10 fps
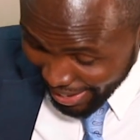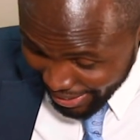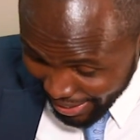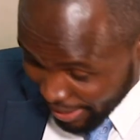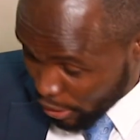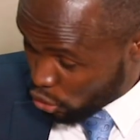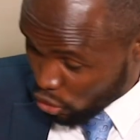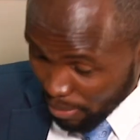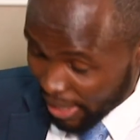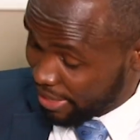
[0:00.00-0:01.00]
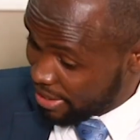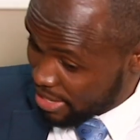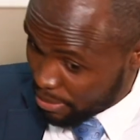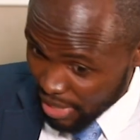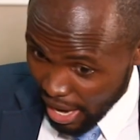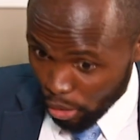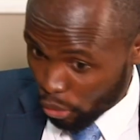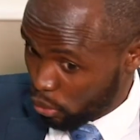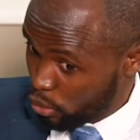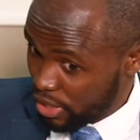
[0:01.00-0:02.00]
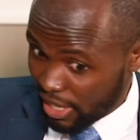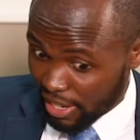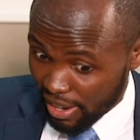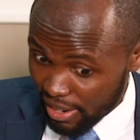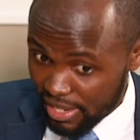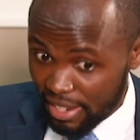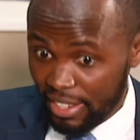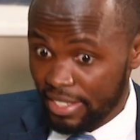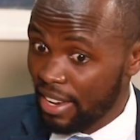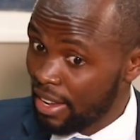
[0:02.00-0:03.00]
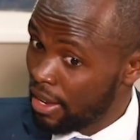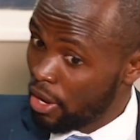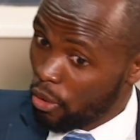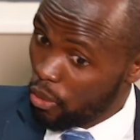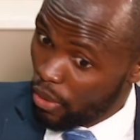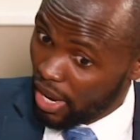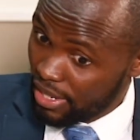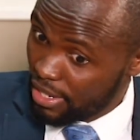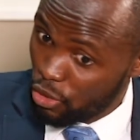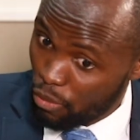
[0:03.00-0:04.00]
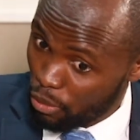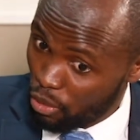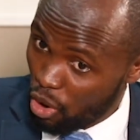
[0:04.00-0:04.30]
Extremely in the same cycle. Yeah. You will still elect a leader who gets to